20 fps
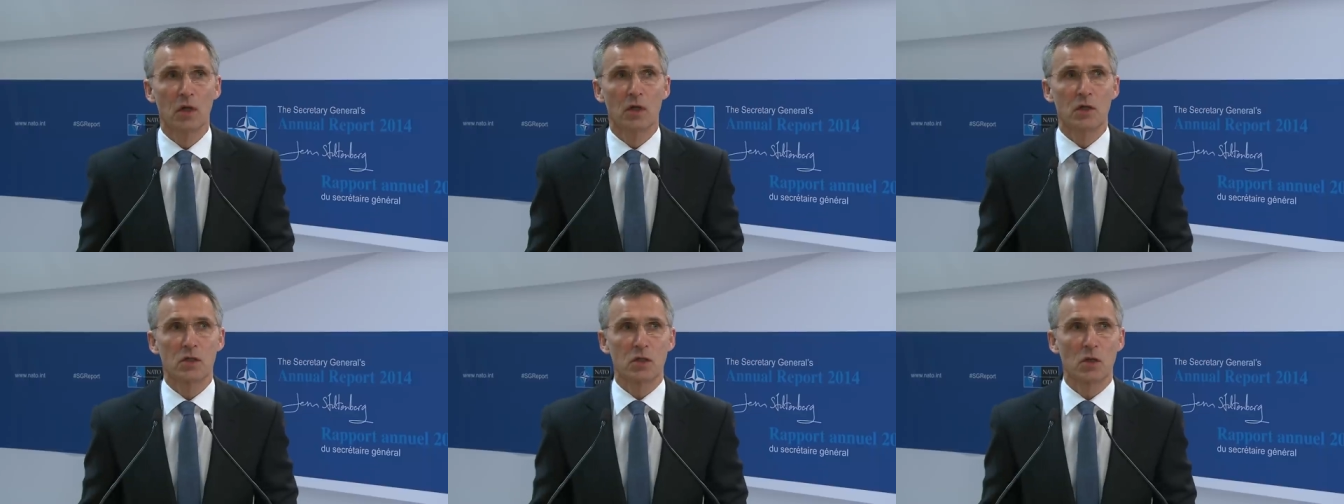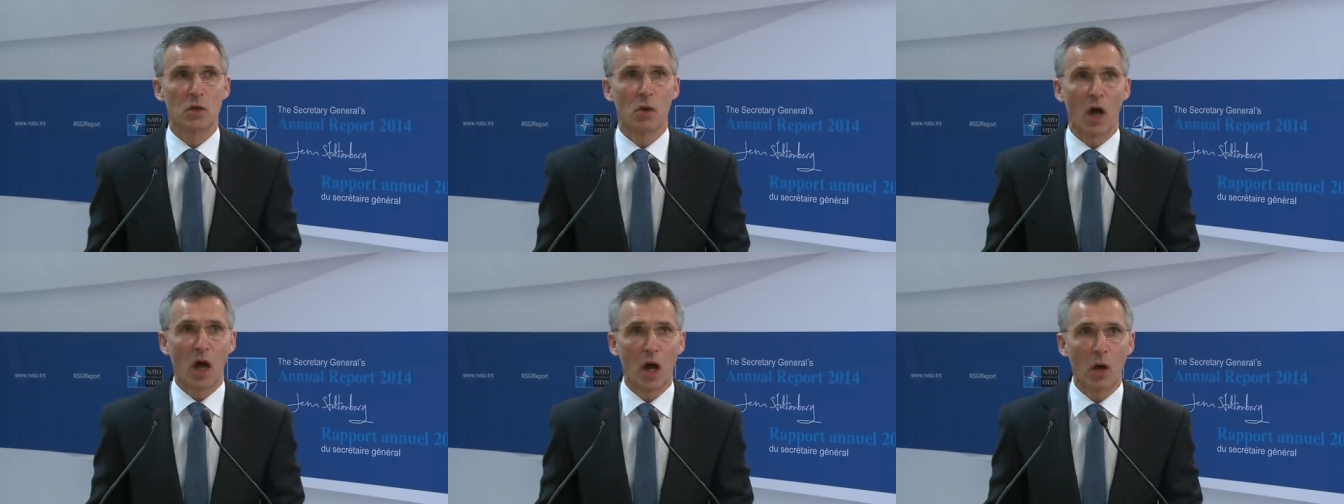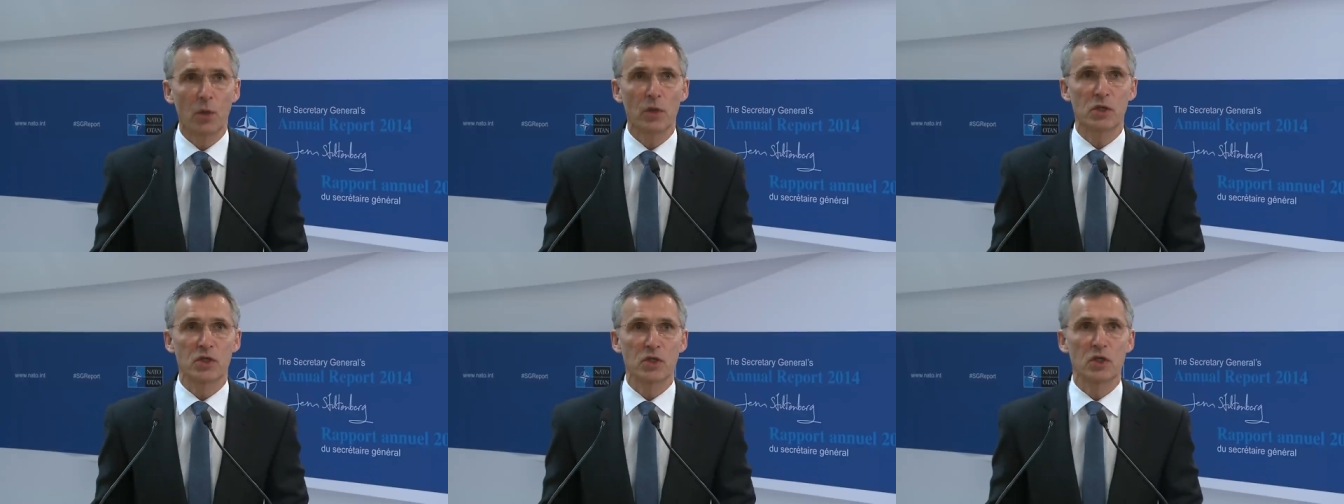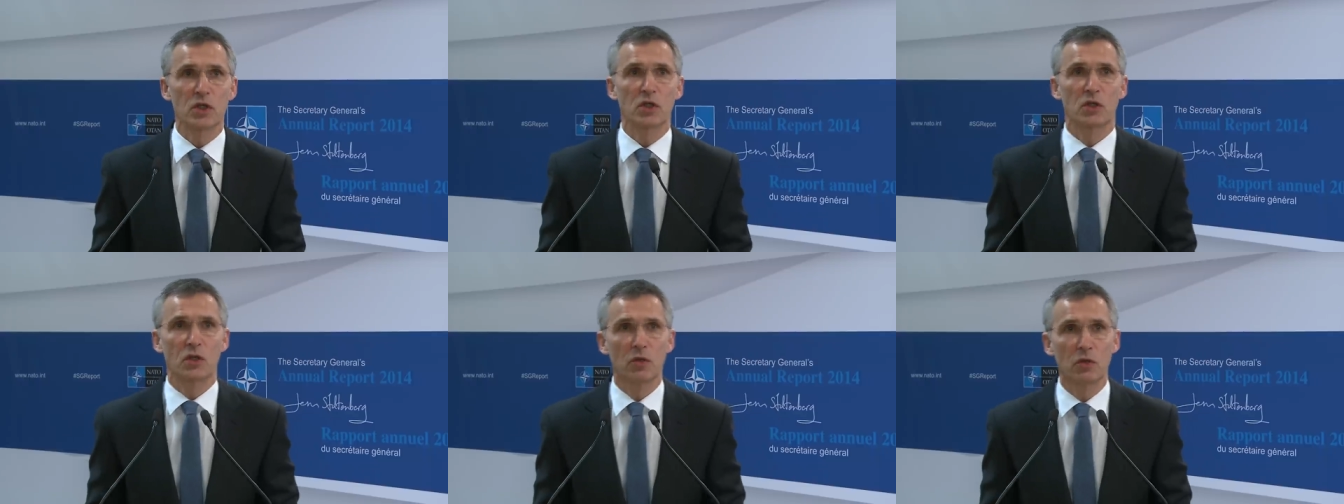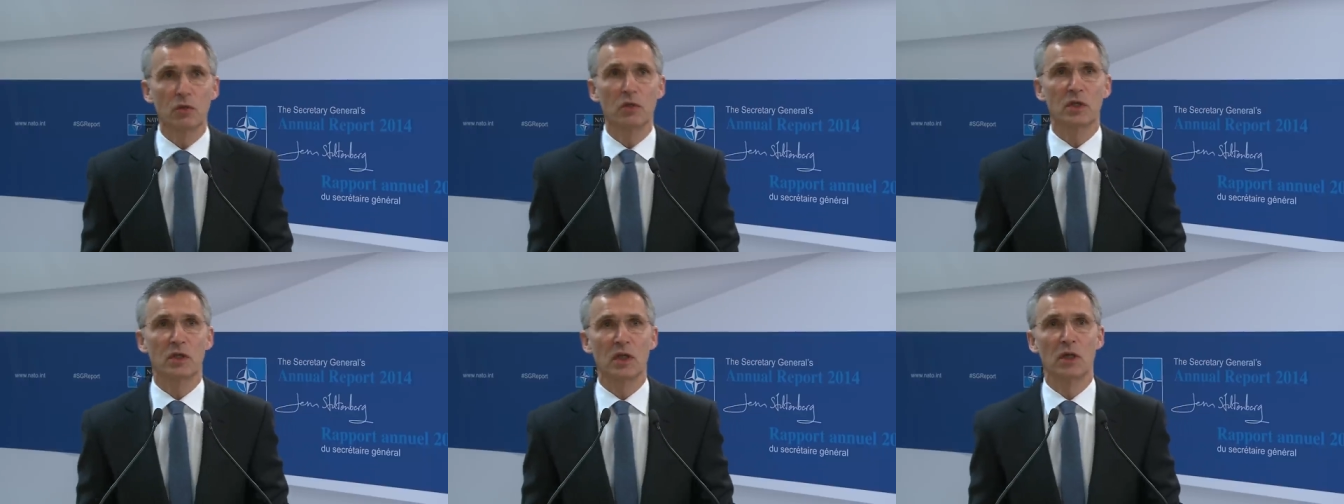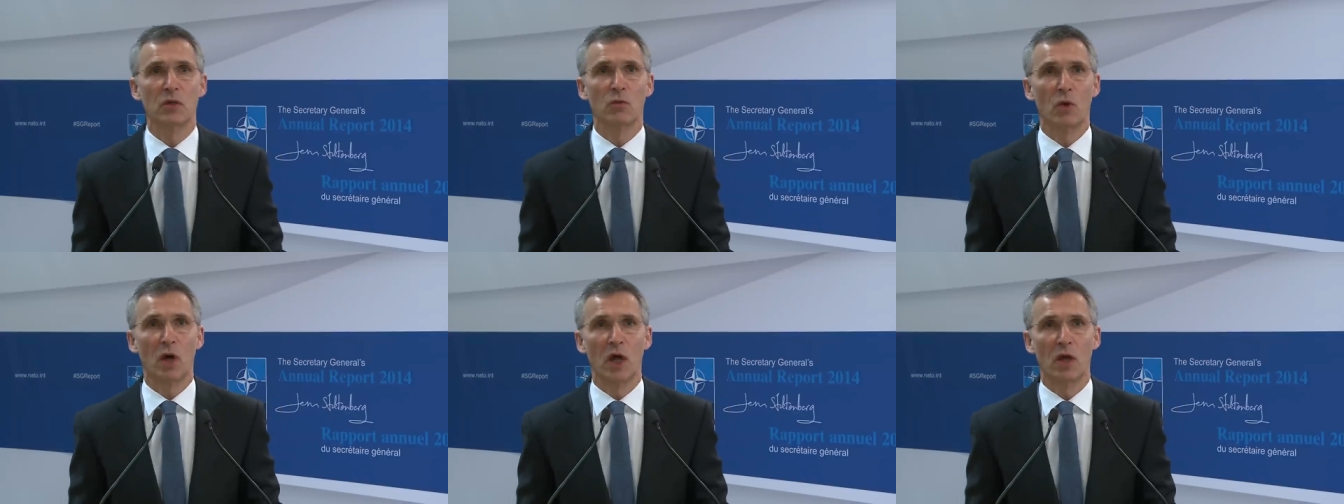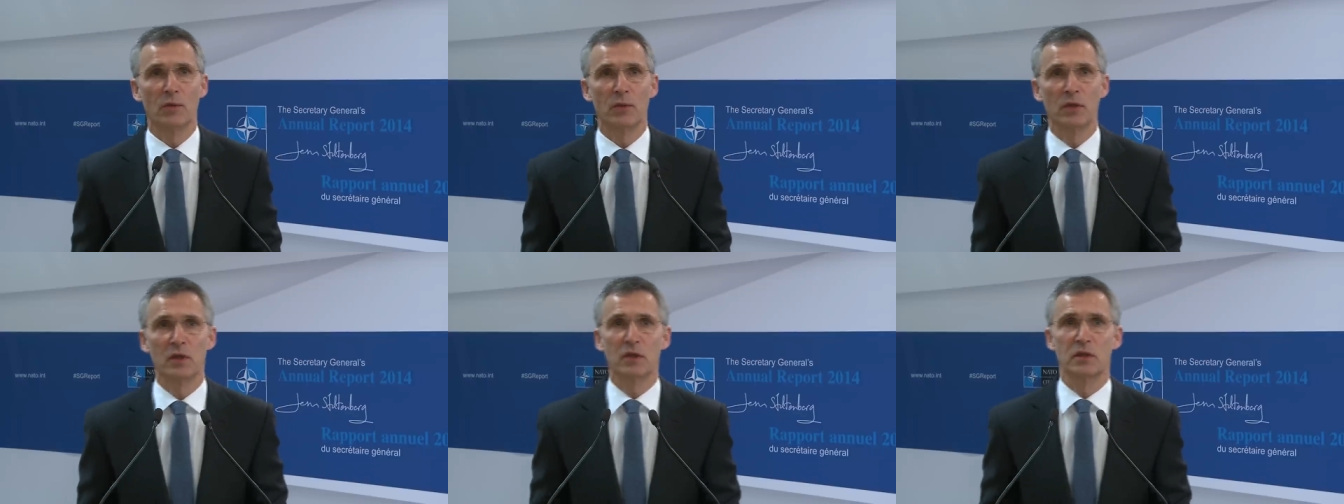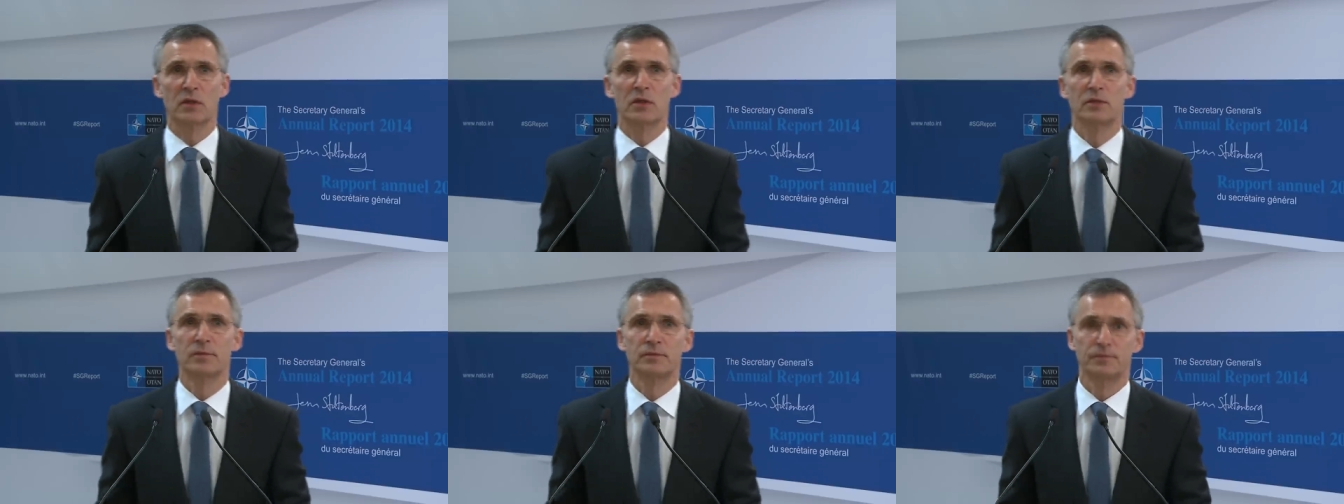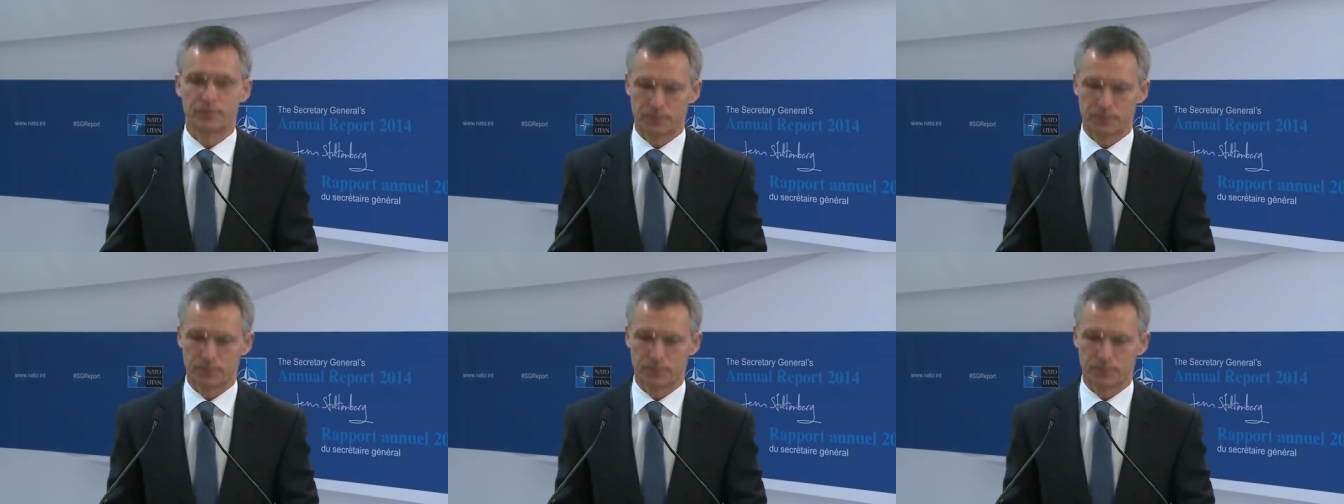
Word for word: So our security environment